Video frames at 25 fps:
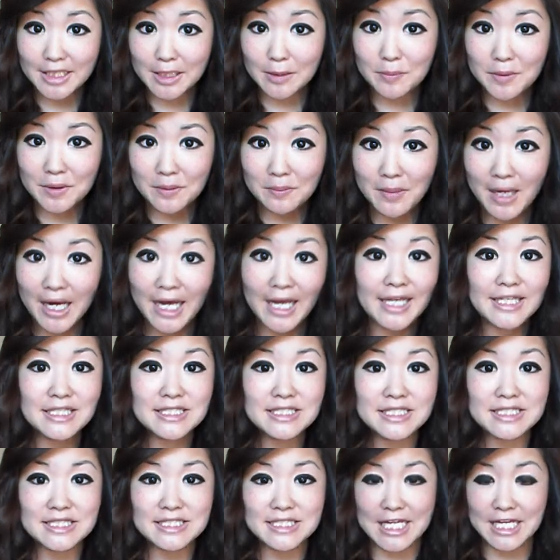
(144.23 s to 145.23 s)
Keep in
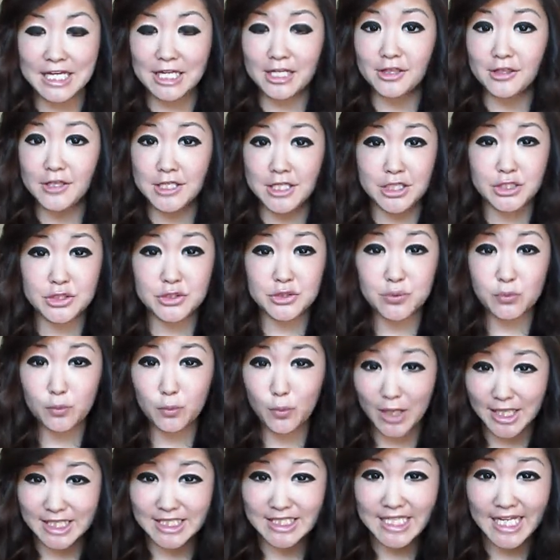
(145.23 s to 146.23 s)
mind, take things
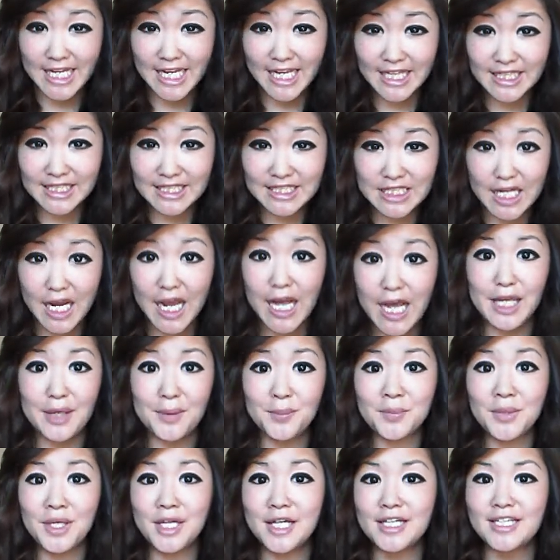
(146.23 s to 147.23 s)
one day at a
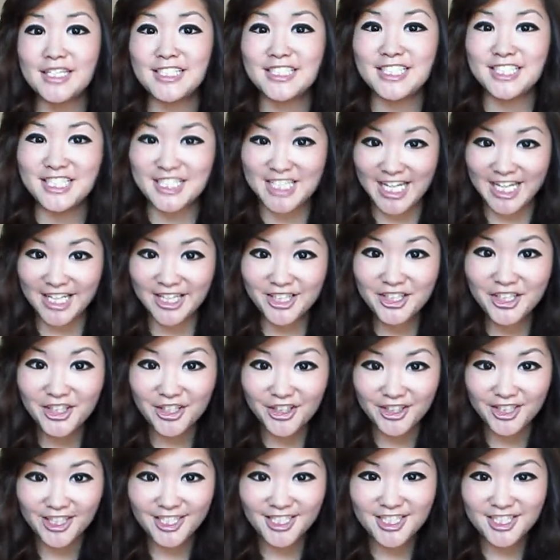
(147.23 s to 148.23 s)
time stay
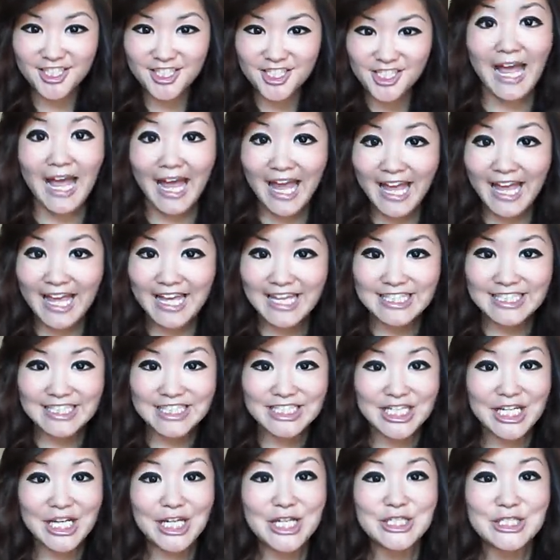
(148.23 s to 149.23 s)
encouraged,
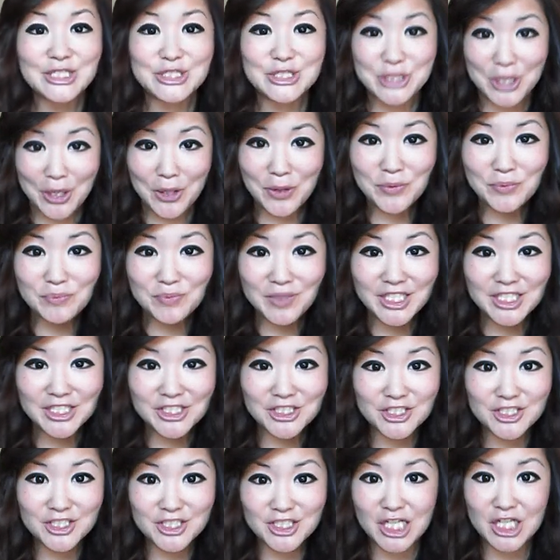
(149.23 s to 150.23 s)
and don't
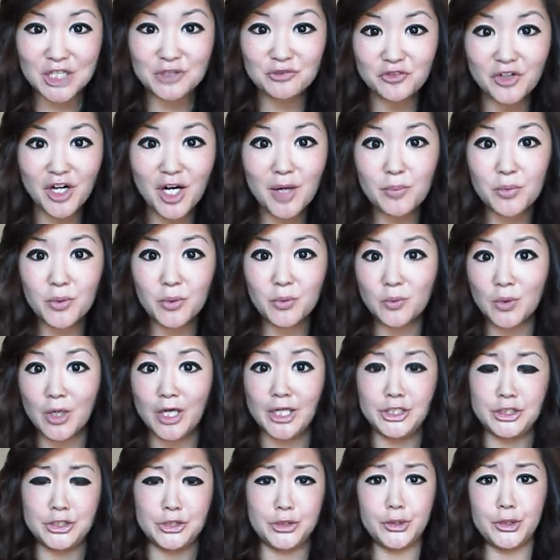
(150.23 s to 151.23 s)
beat yourself up
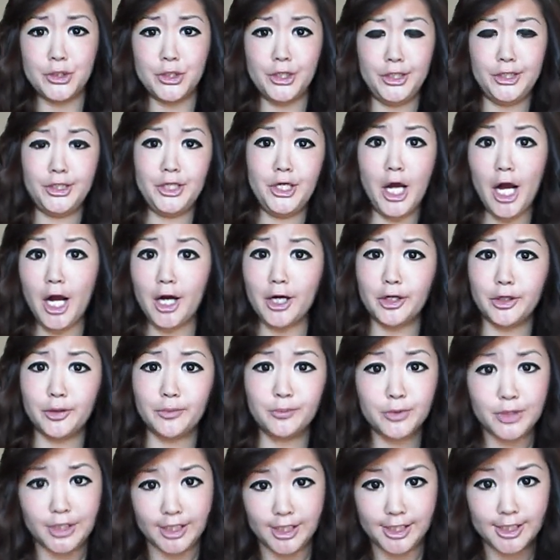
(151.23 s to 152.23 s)
when you're not
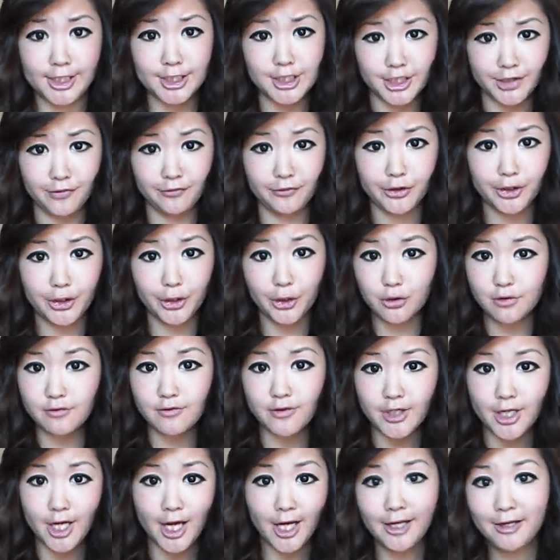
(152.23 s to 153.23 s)
completely different
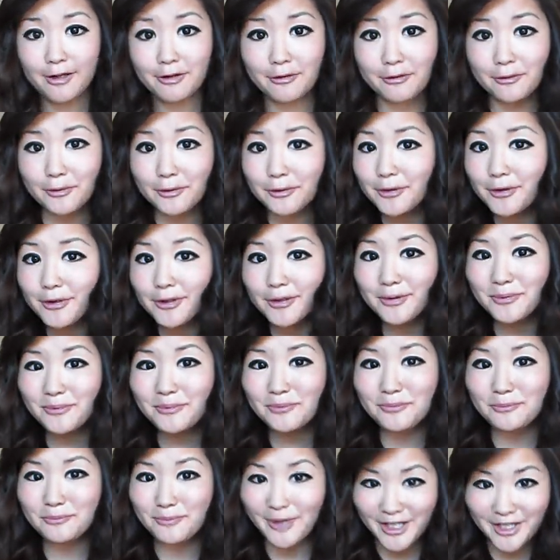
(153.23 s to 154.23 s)
overnight
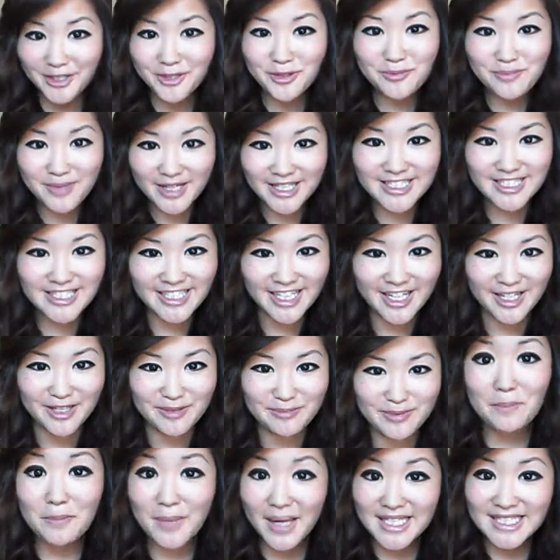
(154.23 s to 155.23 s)
or when you mess
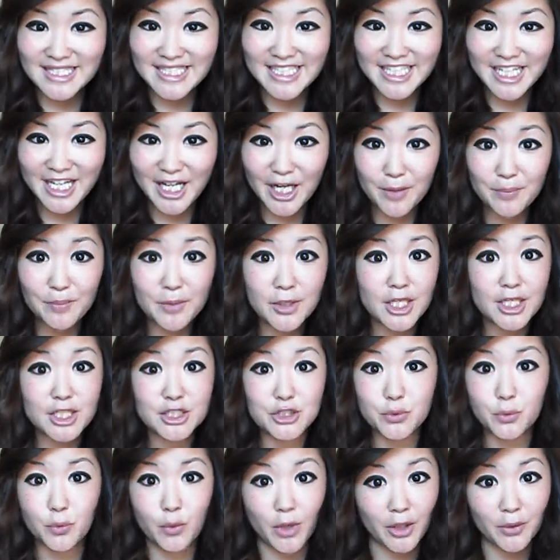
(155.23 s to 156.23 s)
up. Messing up
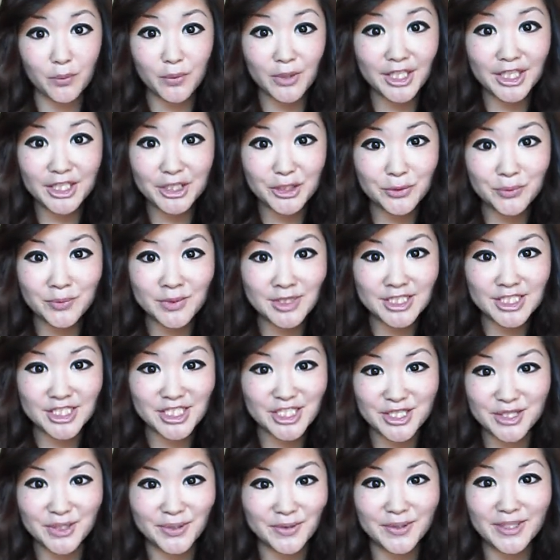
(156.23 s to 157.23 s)
is what we humans
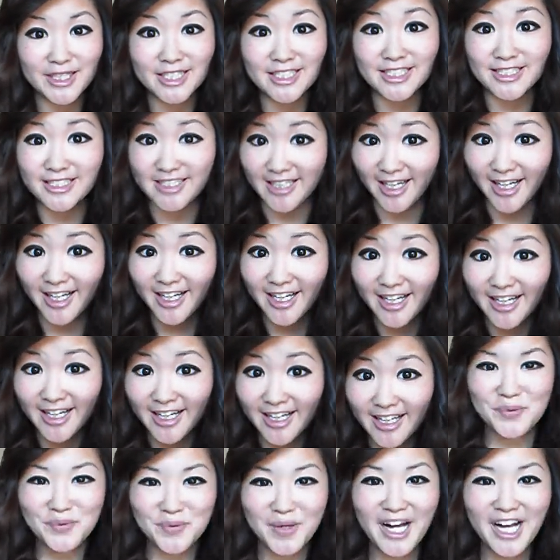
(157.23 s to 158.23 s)
do.
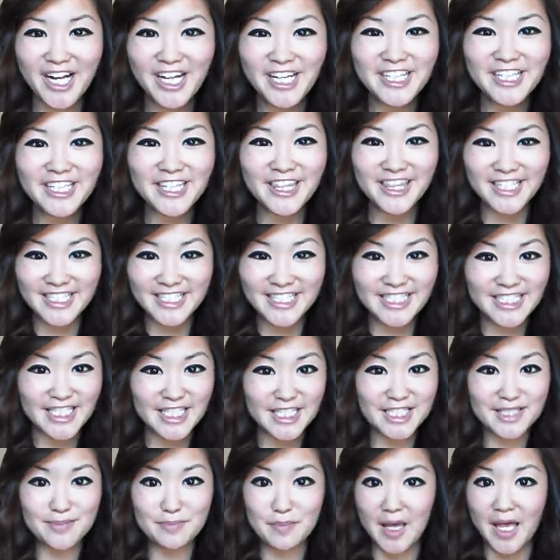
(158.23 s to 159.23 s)
Duh. Well, this
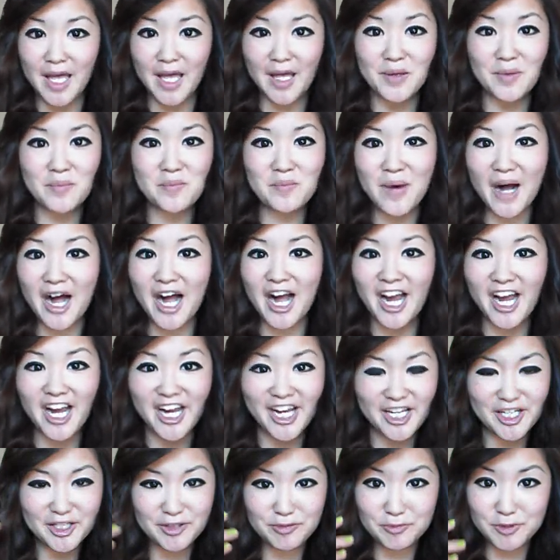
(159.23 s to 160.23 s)
has been
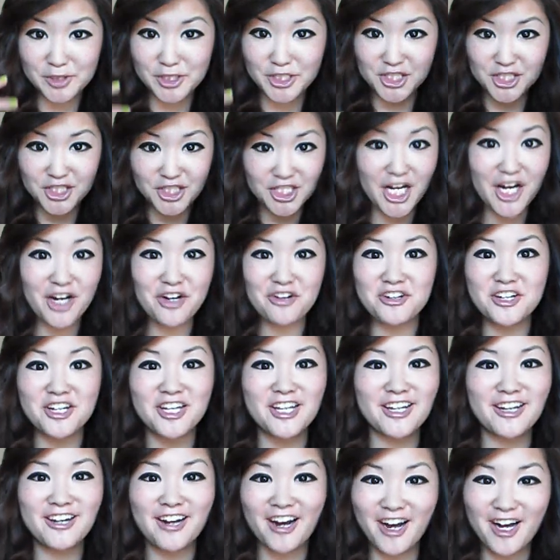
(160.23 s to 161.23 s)
my
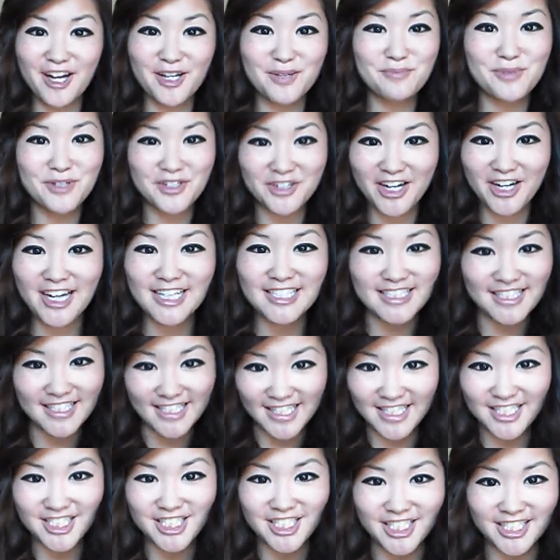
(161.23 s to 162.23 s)
sharing on
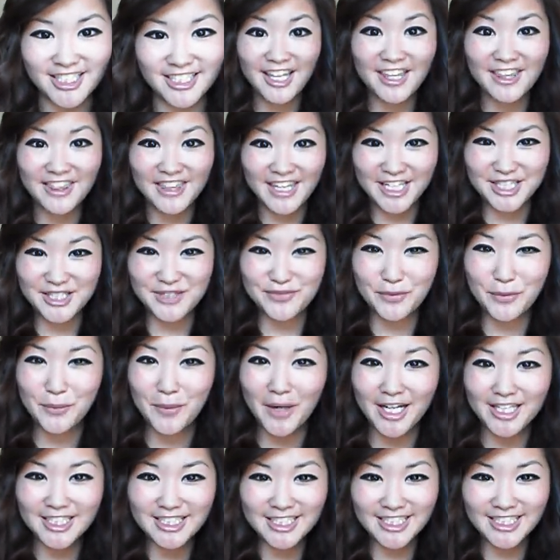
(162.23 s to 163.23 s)
procrastination. Thanks for
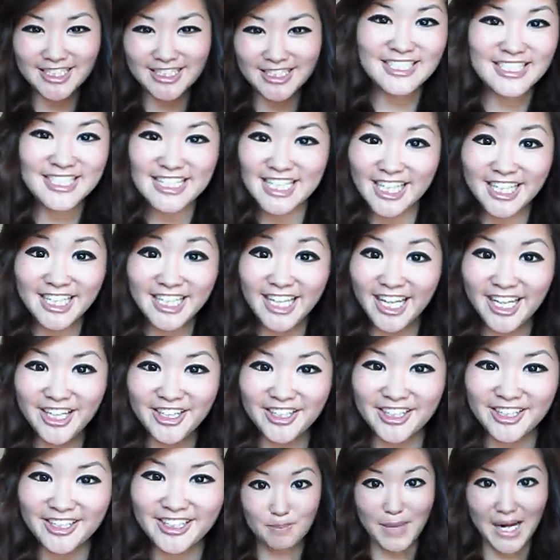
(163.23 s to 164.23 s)
watching. See you
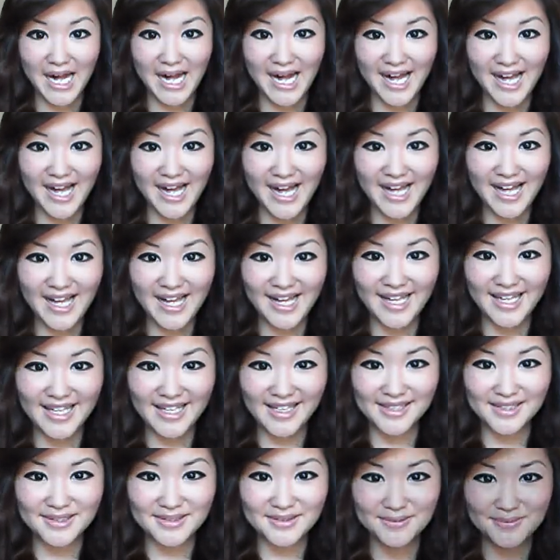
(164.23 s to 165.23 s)
later.
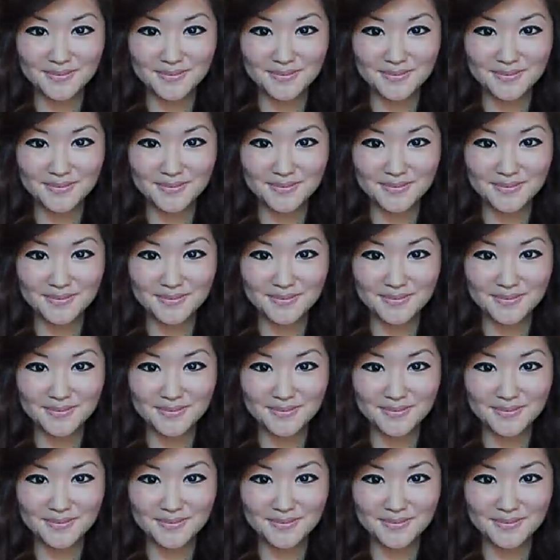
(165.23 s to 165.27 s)
Bye.